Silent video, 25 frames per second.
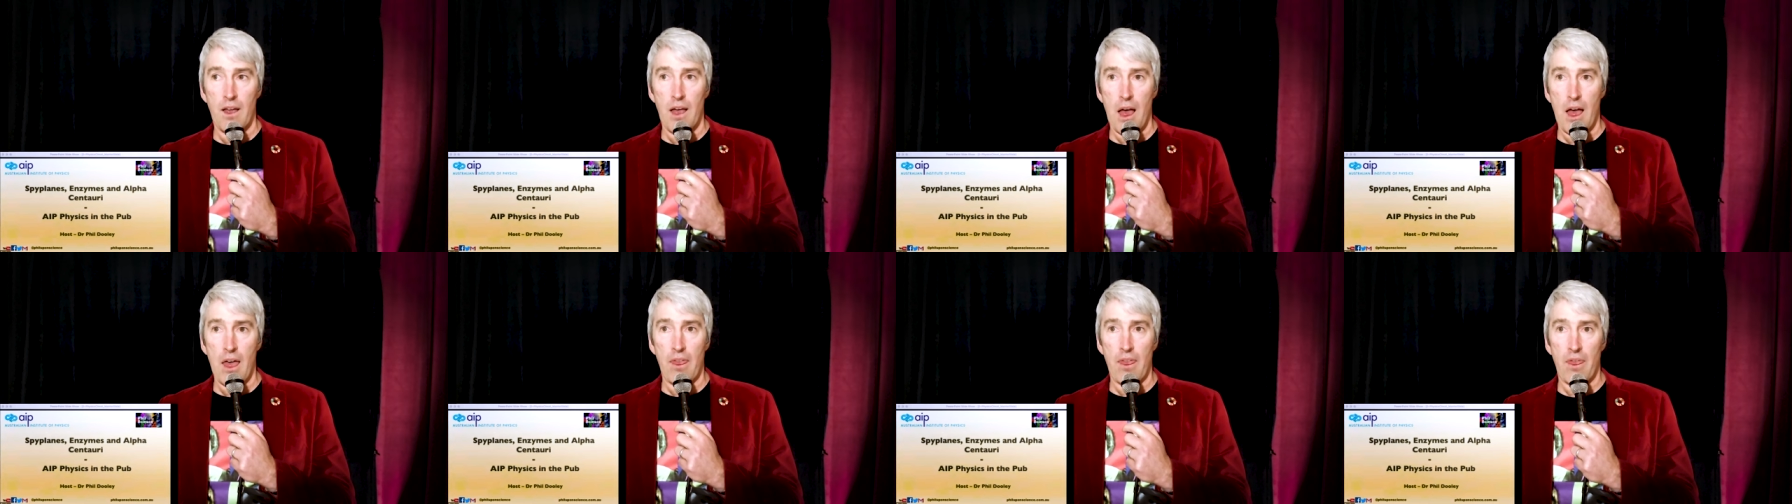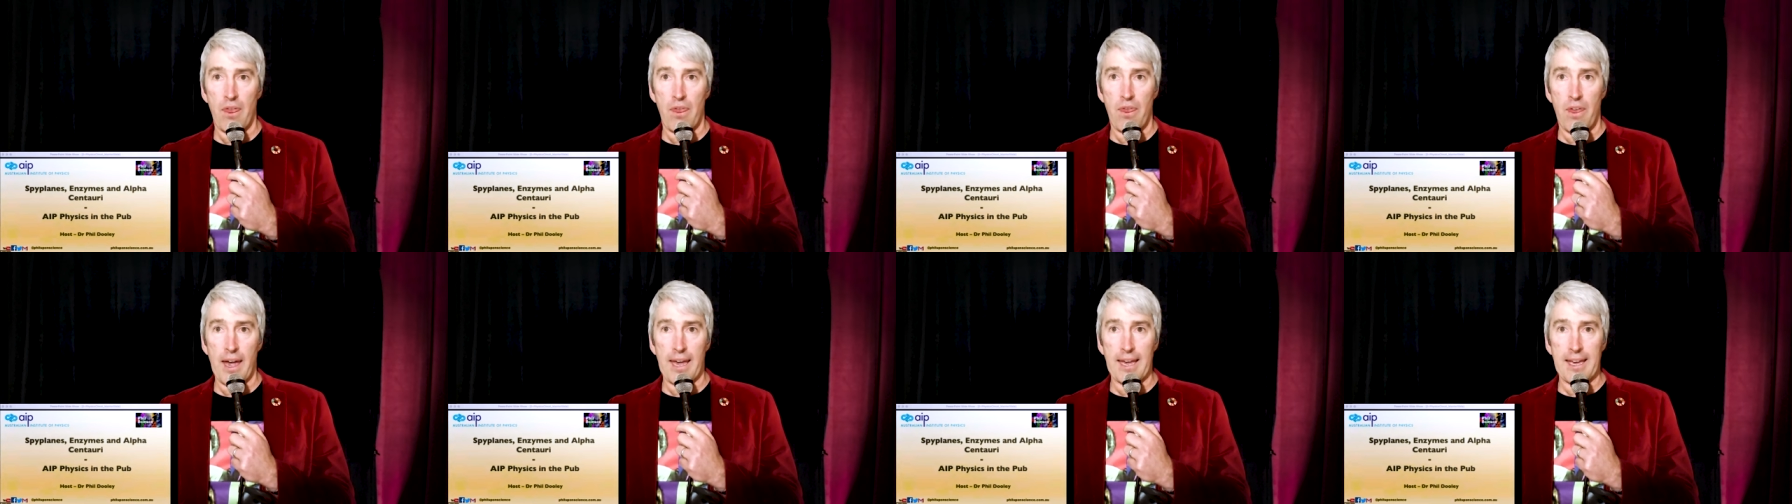they
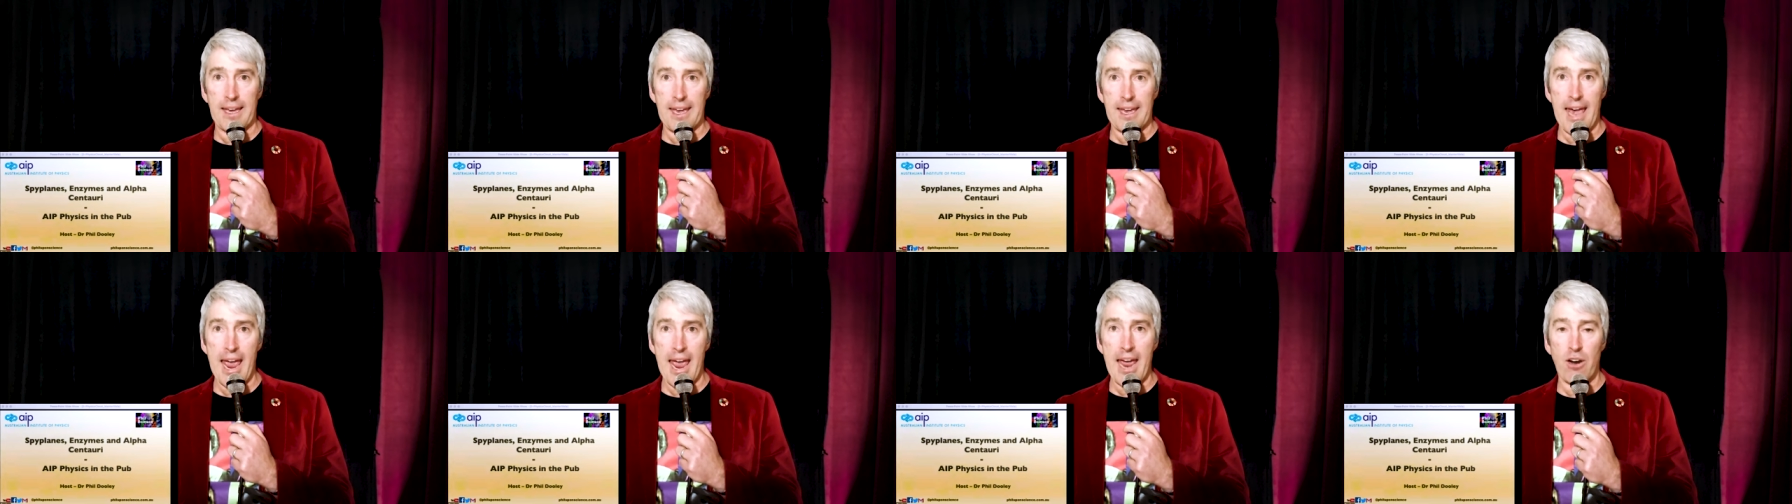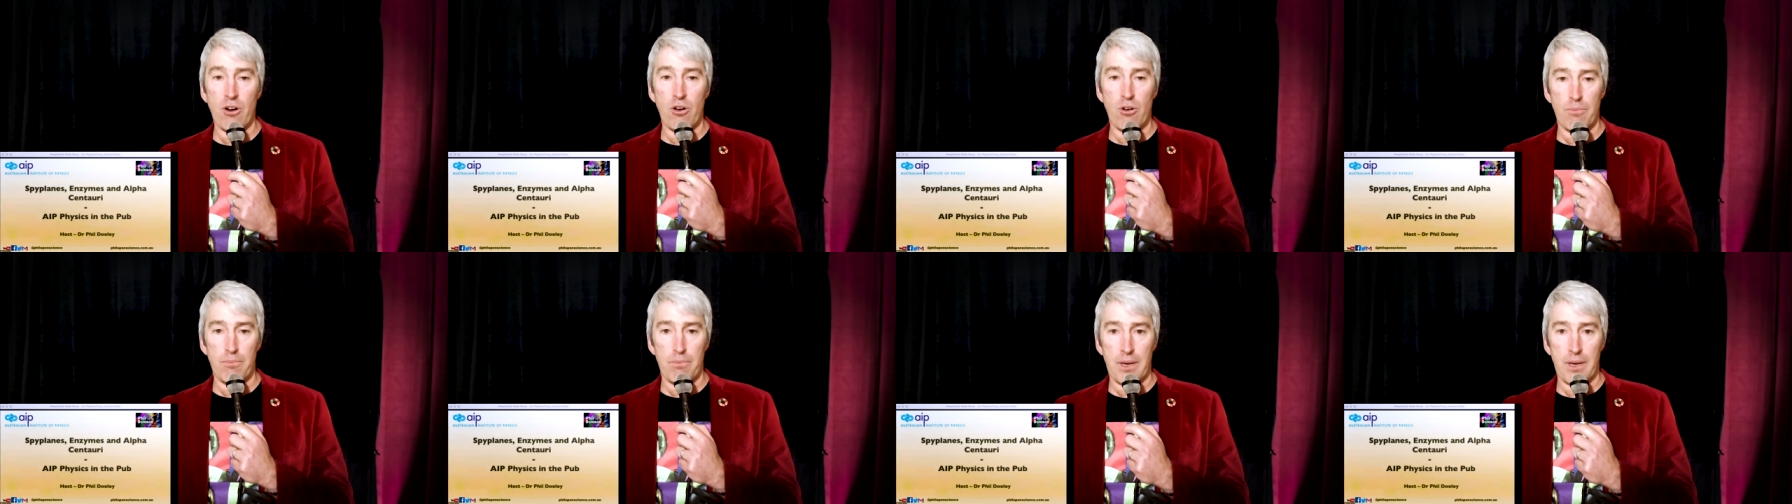cannot
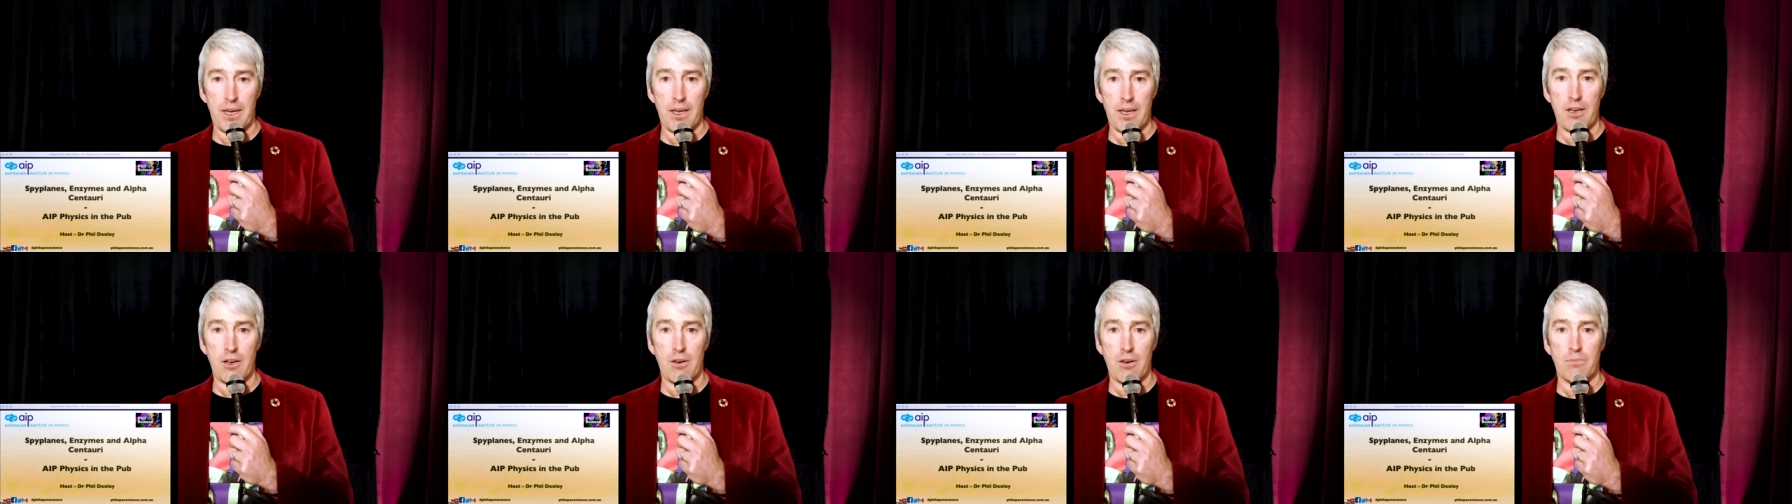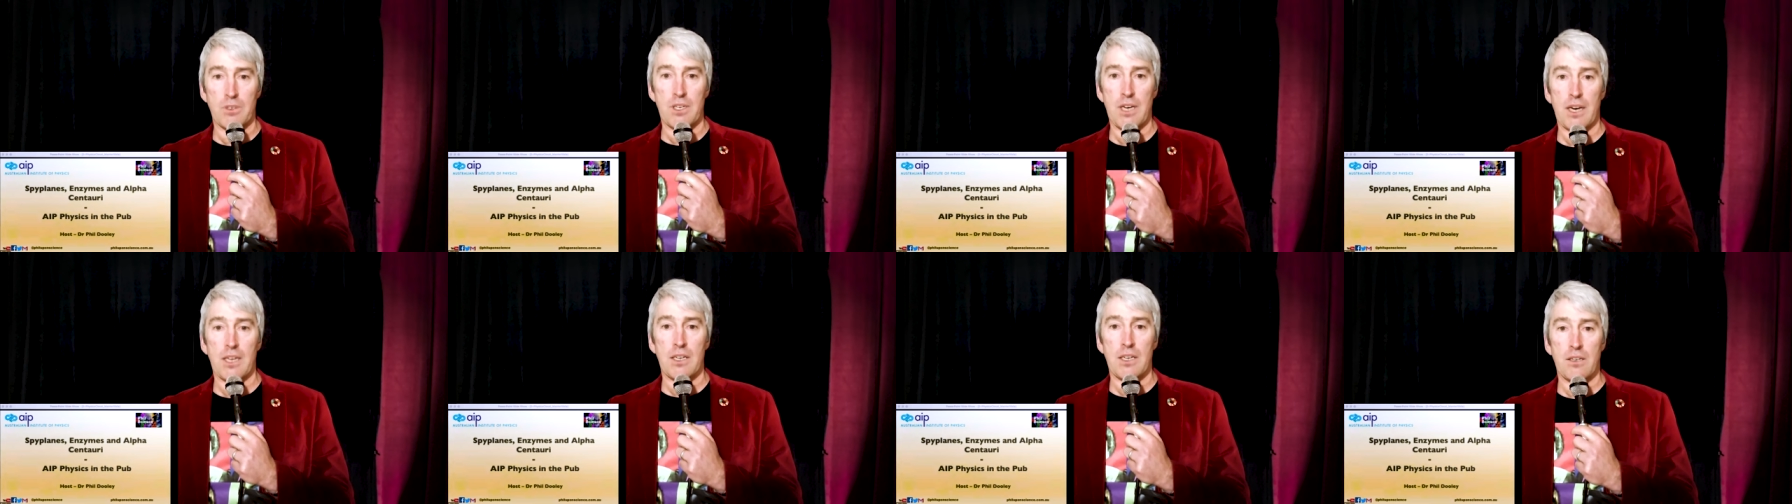be
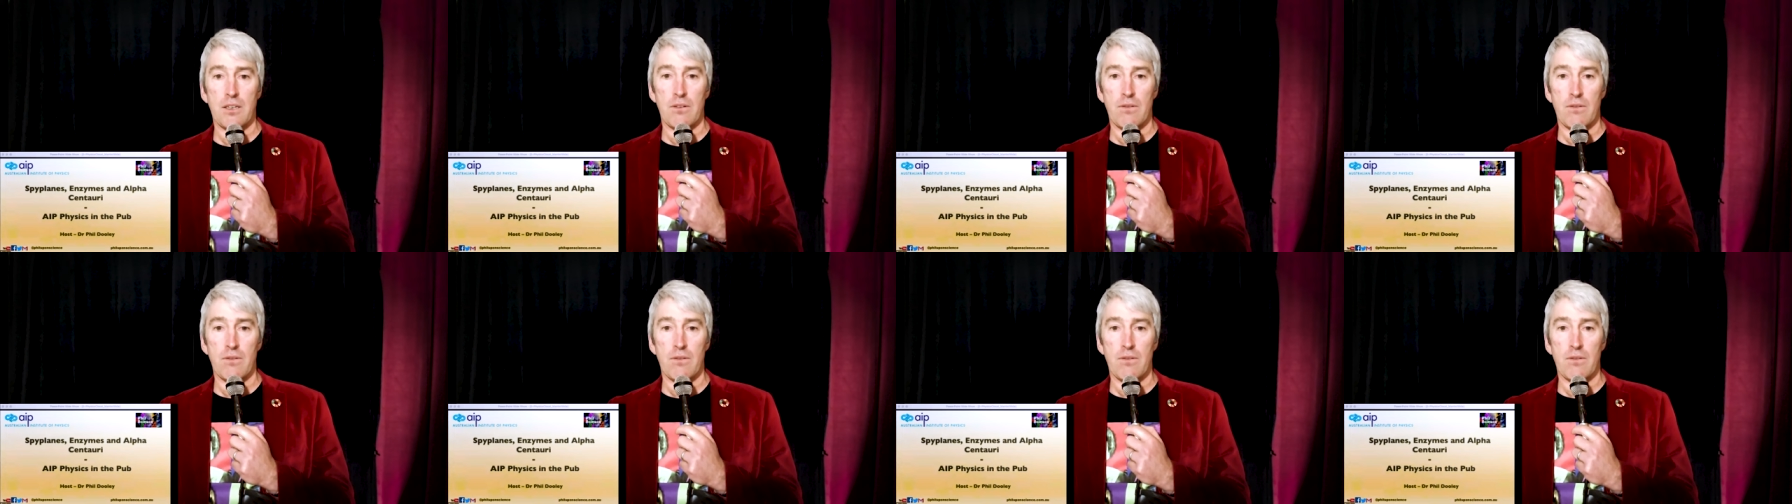objective.